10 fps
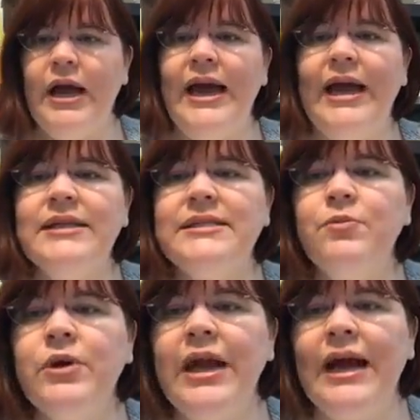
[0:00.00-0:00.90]
I had
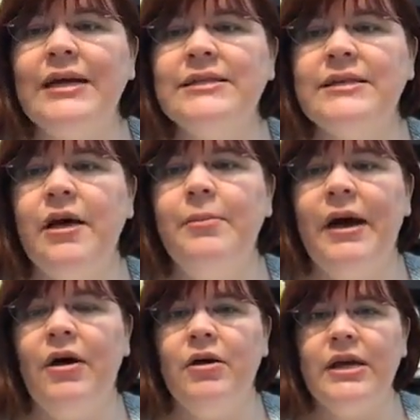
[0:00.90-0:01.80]
someone ask
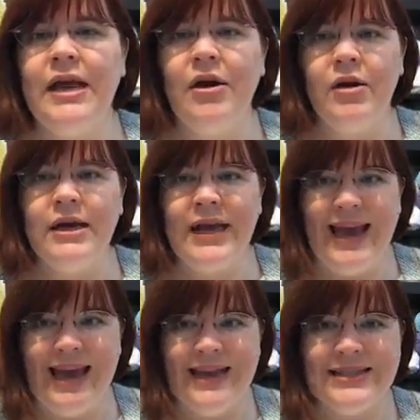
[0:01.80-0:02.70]
about Caron
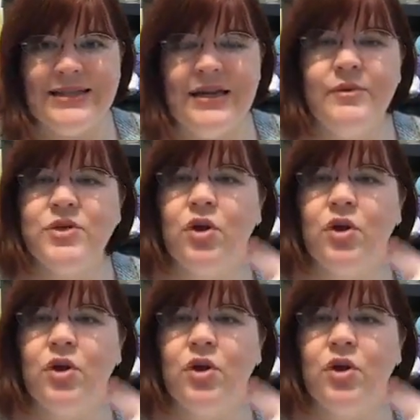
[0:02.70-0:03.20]
Cakes and it was